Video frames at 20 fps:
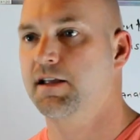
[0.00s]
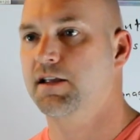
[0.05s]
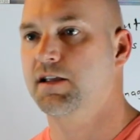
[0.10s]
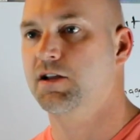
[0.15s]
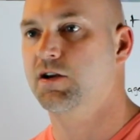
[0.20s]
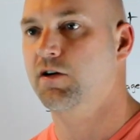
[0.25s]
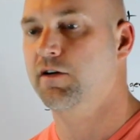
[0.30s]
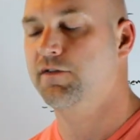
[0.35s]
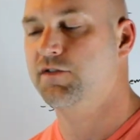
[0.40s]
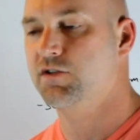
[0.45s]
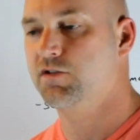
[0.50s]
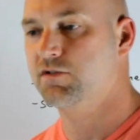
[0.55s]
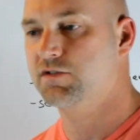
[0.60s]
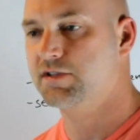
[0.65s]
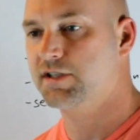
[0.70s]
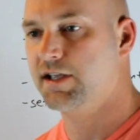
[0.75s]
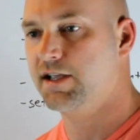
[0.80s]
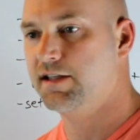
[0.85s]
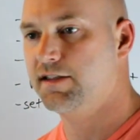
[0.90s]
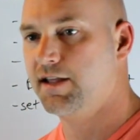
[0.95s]
You know, if you
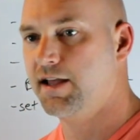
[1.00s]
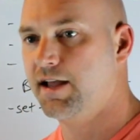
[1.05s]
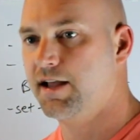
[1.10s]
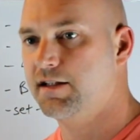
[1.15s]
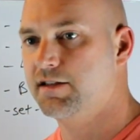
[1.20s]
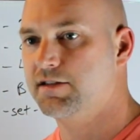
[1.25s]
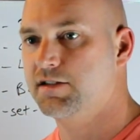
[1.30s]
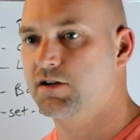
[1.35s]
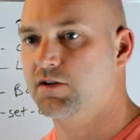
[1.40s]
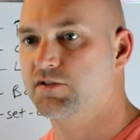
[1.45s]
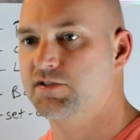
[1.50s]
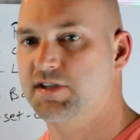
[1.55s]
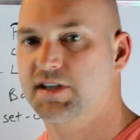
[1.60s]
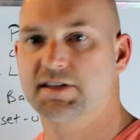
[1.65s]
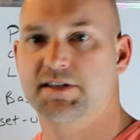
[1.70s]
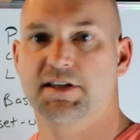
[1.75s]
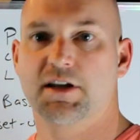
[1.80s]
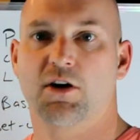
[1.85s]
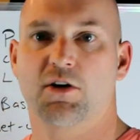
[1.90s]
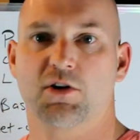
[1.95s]
say that, you know,
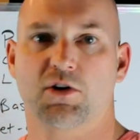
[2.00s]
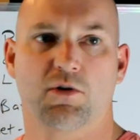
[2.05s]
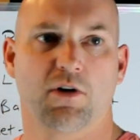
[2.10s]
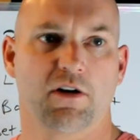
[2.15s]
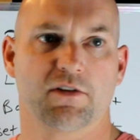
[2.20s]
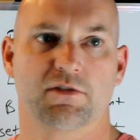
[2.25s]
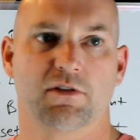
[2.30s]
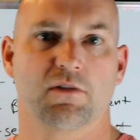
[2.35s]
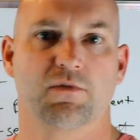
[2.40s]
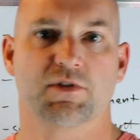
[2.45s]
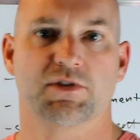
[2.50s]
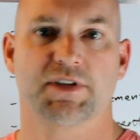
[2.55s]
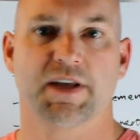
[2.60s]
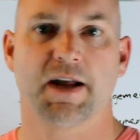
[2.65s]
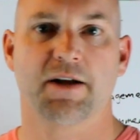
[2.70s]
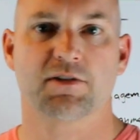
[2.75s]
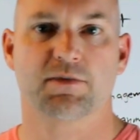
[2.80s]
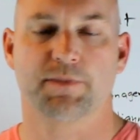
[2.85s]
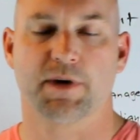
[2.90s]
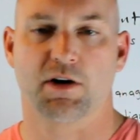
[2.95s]
60 hertz crossover
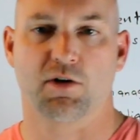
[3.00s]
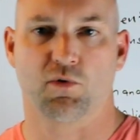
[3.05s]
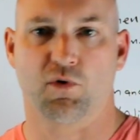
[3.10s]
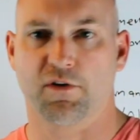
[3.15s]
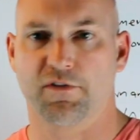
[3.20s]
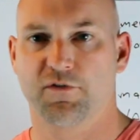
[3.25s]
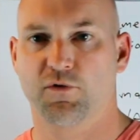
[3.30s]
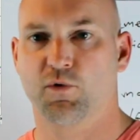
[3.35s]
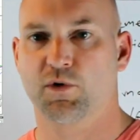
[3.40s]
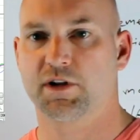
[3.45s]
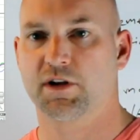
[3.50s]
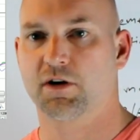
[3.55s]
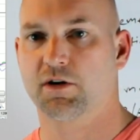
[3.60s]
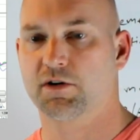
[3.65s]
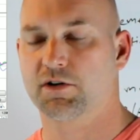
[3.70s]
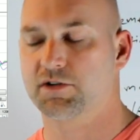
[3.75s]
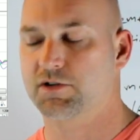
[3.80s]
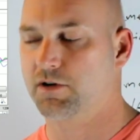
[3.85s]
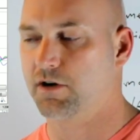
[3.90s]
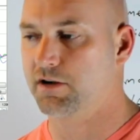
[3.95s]
sounds better or 40
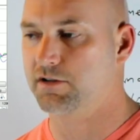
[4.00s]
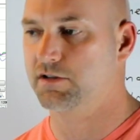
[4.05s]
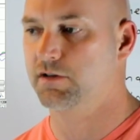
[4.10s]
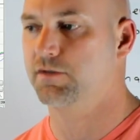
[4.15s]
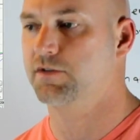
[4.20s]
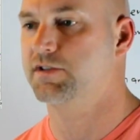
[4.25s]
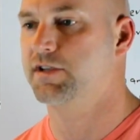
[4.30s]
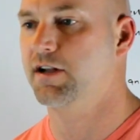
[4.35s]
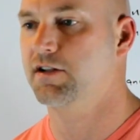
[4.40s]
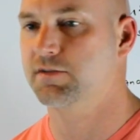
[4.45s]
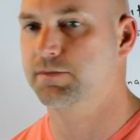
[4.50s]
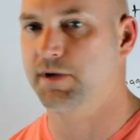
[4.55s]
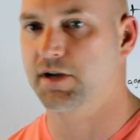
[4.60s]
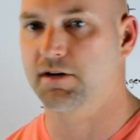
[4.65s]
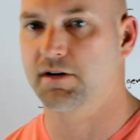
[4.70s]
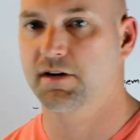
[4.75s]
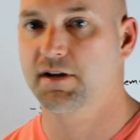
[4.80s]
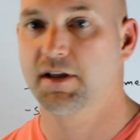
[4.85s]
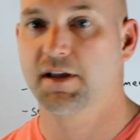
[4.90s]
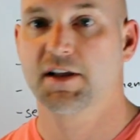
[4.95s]
hertz crossover sounds
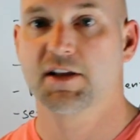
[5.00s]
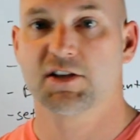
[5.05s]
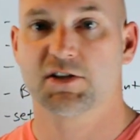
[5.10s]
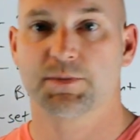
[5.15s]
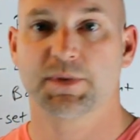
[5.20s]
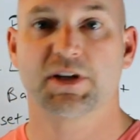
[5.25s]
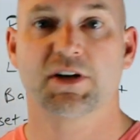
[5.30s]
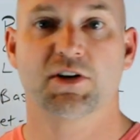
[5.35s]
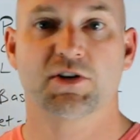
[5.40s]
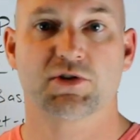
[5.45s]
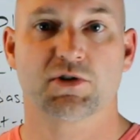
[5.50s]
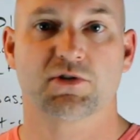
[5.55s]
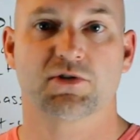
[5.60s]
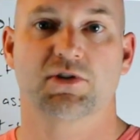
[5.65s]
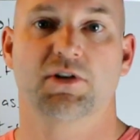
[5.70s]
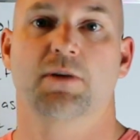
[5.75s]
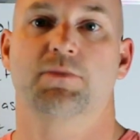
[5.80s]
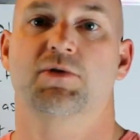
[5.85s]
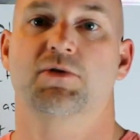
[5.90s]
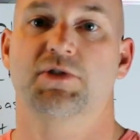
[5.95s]
better, it's because your
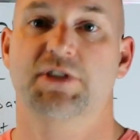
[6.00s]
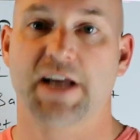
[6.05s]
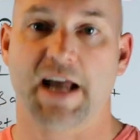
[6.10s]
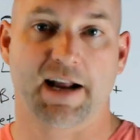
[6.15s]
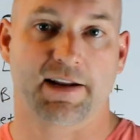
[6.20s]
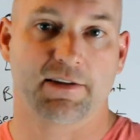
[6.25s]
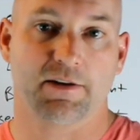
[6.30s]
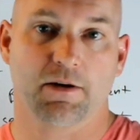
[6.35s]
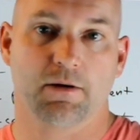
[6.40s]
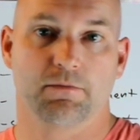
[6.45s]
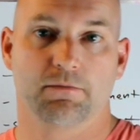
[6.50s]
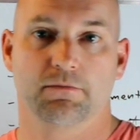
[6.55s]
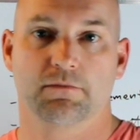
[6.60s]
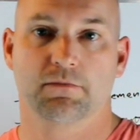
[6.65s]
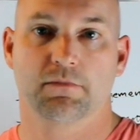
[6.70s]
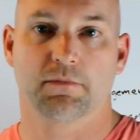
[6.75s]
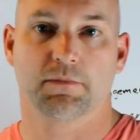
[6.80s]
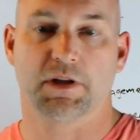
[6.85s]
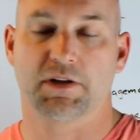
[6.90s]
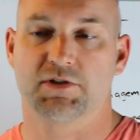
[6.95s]
subs are jacked up.
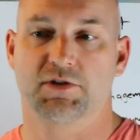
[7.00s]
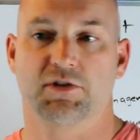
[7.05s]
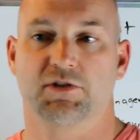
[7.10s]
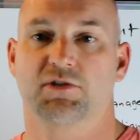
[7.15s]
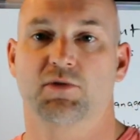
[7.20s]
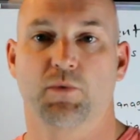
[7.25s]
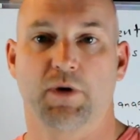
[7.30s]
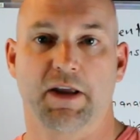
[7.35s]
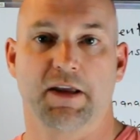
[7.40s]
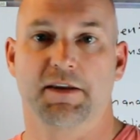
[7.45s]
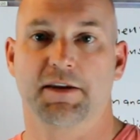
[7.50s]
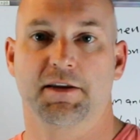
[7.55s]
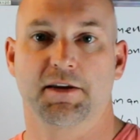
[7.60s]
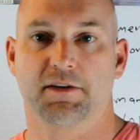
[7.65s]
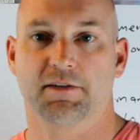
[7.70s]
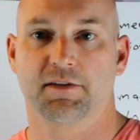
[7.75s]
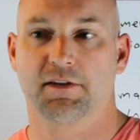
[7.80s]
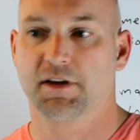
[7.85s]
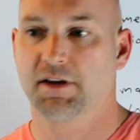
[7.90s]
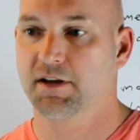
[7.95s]
That's just the way it
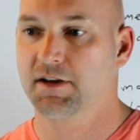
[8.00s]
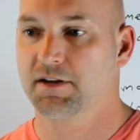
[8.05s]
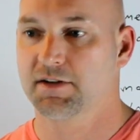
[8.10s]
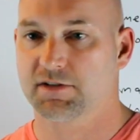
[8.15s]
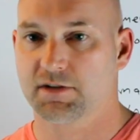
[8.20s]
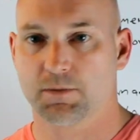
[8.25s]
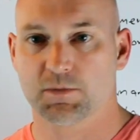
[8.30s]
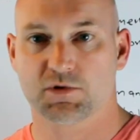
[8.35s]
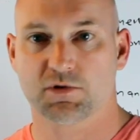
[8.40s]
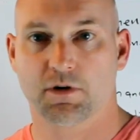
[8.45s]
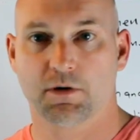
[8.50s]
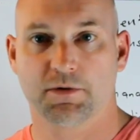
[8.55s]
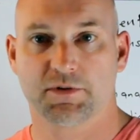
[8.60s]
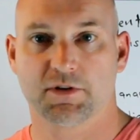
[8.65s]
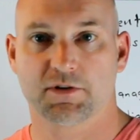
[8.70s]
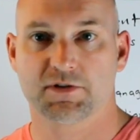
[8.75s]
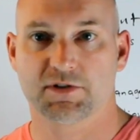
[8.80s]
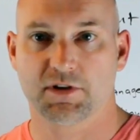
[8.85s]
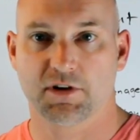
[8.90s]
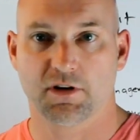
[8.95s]
is. Something's wrong
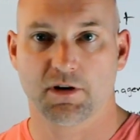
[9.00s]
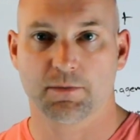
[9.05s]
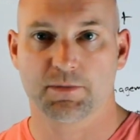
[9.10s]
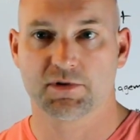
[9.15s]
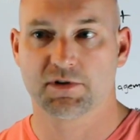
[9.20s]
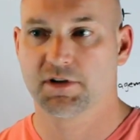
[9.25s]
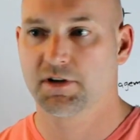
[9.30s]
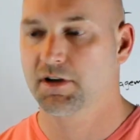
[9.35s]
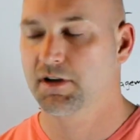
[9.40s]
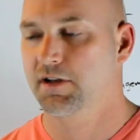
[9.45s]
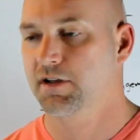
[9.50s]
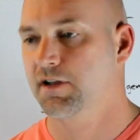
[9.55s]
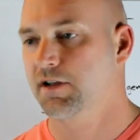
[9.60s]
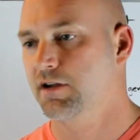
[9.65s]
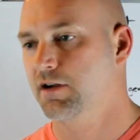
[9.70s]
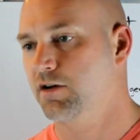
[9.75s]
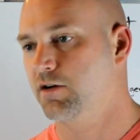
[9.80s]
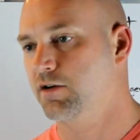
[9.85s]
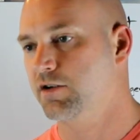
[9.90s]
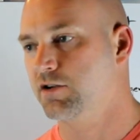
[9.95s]
with your subs
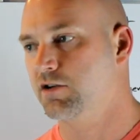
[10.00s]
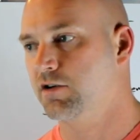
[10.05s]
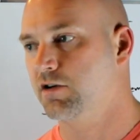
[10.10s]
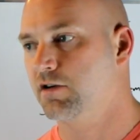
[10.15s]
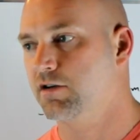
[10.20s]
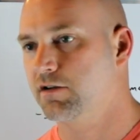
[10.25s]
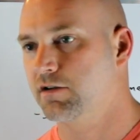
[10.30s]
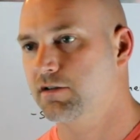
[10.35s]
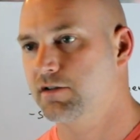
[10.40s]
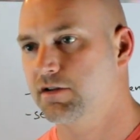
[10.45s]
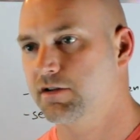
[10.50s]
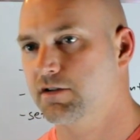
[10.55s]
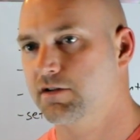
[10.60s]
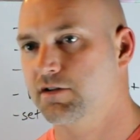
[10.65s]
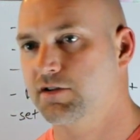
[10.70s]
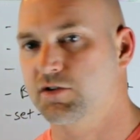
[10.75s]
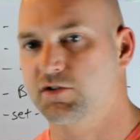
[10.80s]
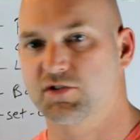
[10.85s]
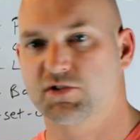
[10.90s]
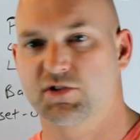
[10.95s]
or your,
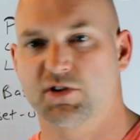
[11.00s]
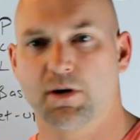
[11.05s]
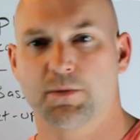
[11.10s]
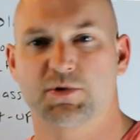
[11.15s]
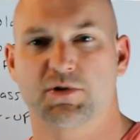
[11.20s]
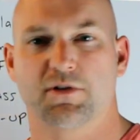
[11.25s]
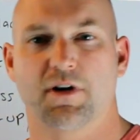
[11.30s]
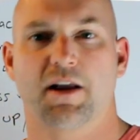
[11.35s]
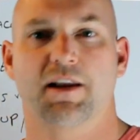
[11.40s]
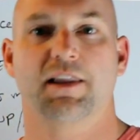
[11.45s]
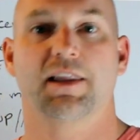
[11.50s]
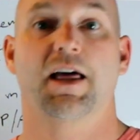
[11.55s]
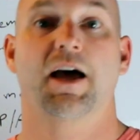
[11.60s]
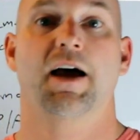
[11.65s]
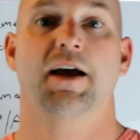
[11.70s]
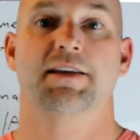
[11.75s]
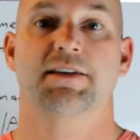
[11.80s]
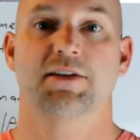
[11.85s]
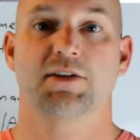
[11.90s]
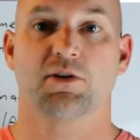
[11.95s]
your, your subs are not
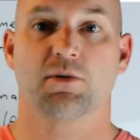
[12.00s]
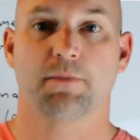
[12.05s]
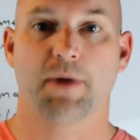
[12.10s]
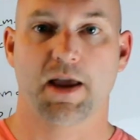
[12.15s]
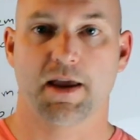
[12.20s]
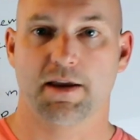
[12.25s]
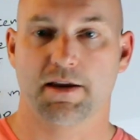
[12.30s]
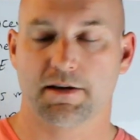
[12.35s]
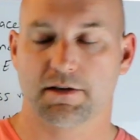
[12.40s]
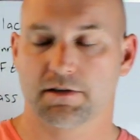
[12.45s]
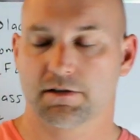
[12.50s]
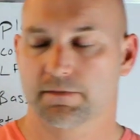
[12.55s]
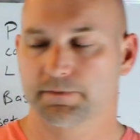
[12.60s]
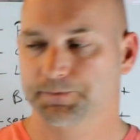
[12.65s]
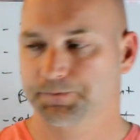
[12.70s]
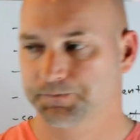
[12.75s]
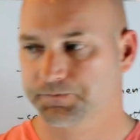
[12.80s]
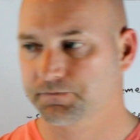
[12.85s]
aligned to your mains.